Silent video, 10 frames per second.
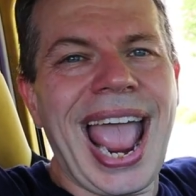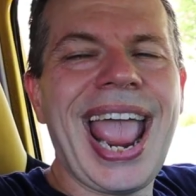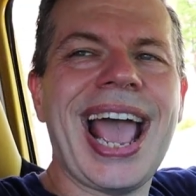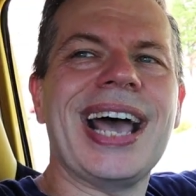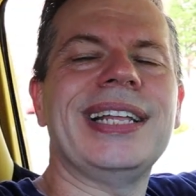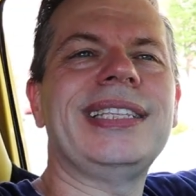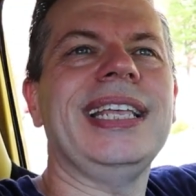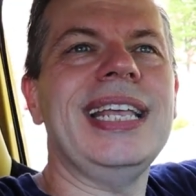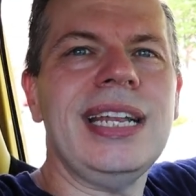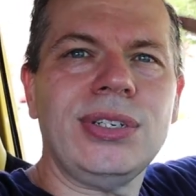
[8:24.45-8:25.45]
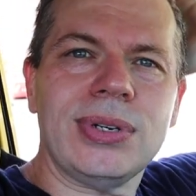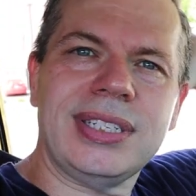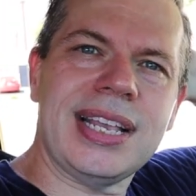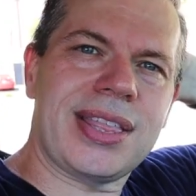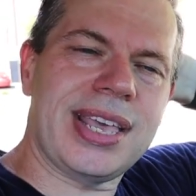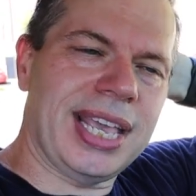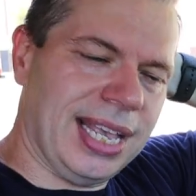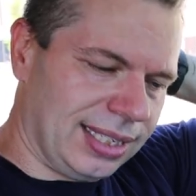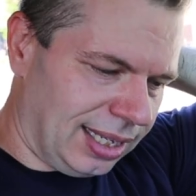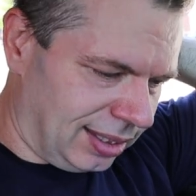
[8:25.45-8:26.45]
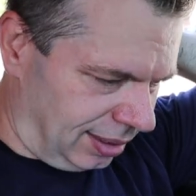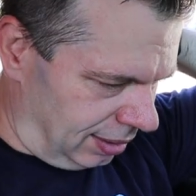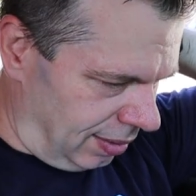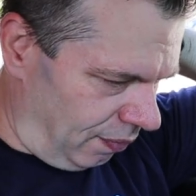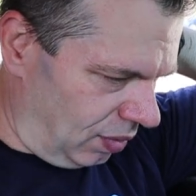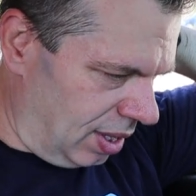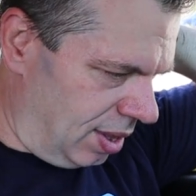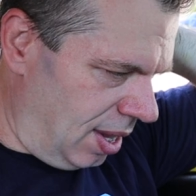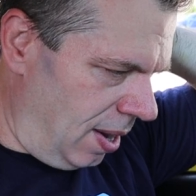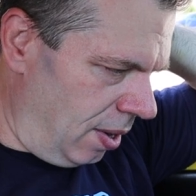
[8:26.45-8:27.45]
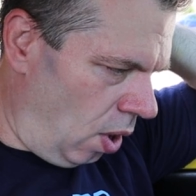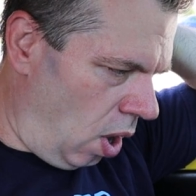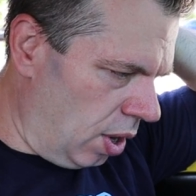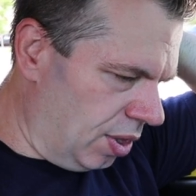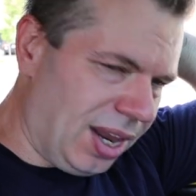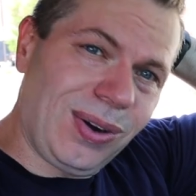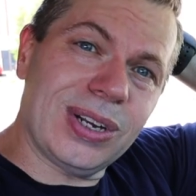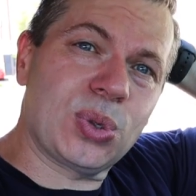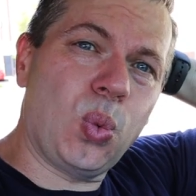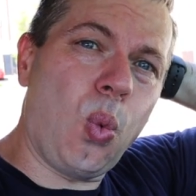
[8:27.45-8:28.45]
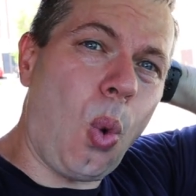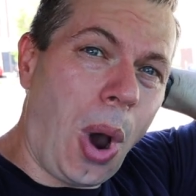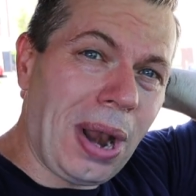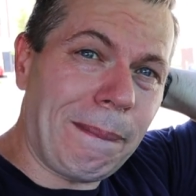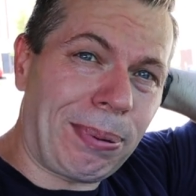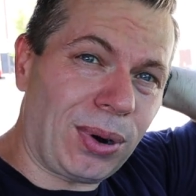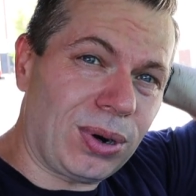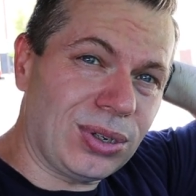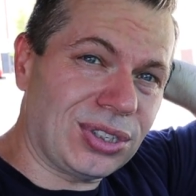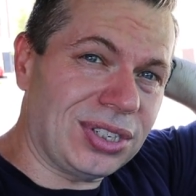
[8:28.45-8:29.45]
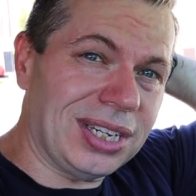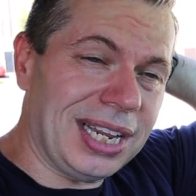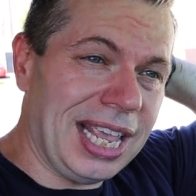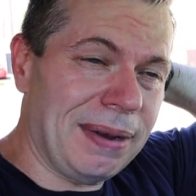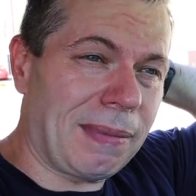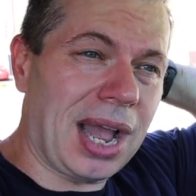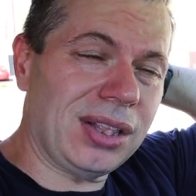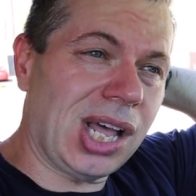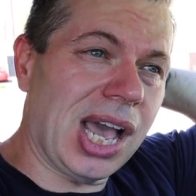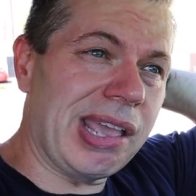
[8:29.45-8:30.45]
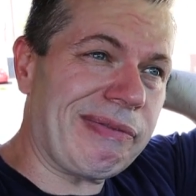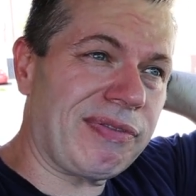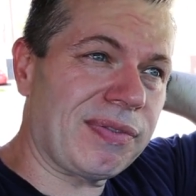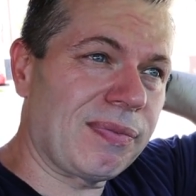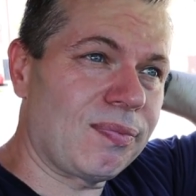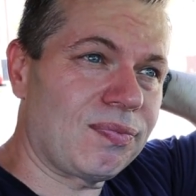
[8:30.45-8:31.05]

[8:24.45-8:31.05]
And the interesting thing is, is there there is one person in my life,